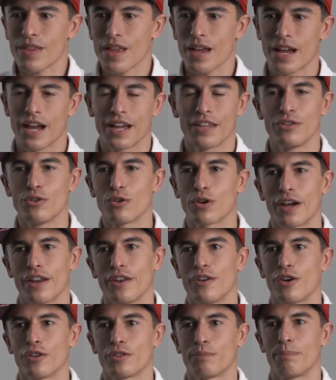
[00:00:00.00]
and you
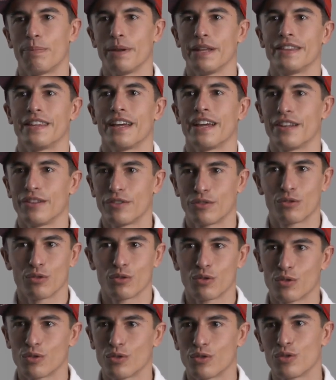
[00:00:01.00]
cannot pretend
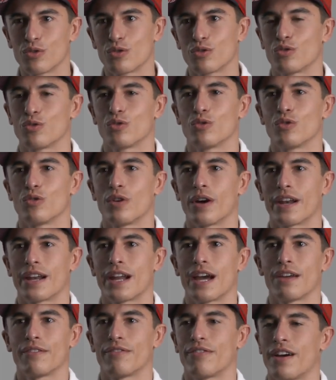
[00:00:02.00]
to, to
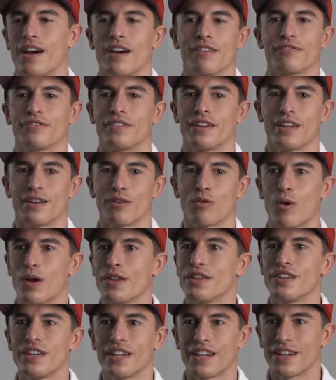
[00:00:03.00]
arrive after
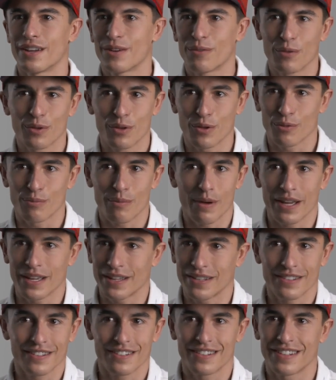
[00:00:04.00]
one year without
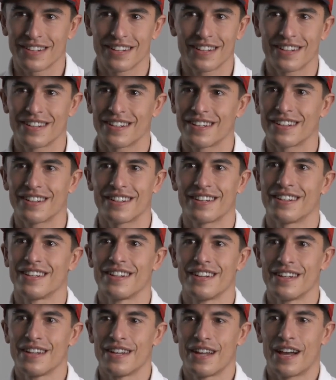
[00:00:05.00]
bike. Uh,
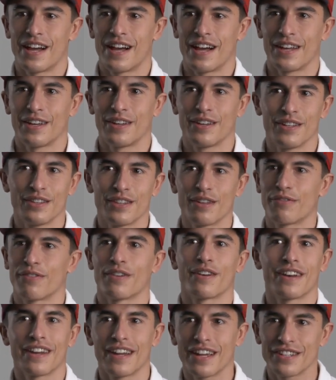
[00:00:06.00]
and in the
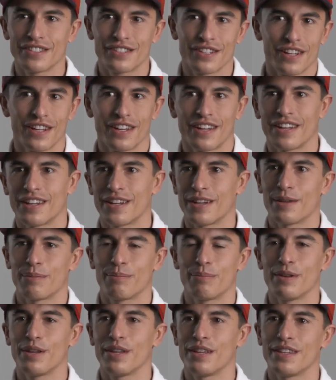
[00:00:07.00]
first uh,
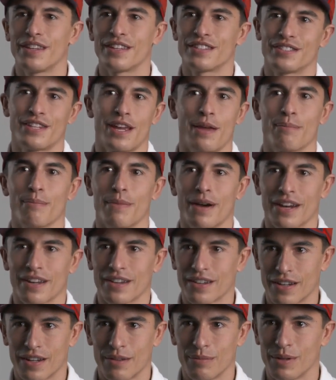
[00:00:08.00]
be the same
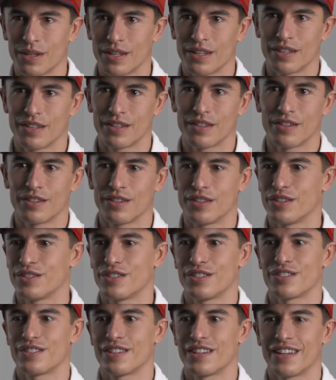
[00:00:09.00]
Marc. I mean, this
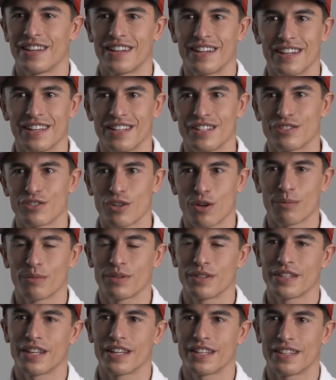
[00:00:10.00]
is, uh, is
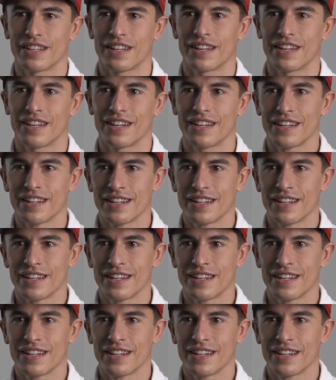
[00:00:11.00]
something that, uh,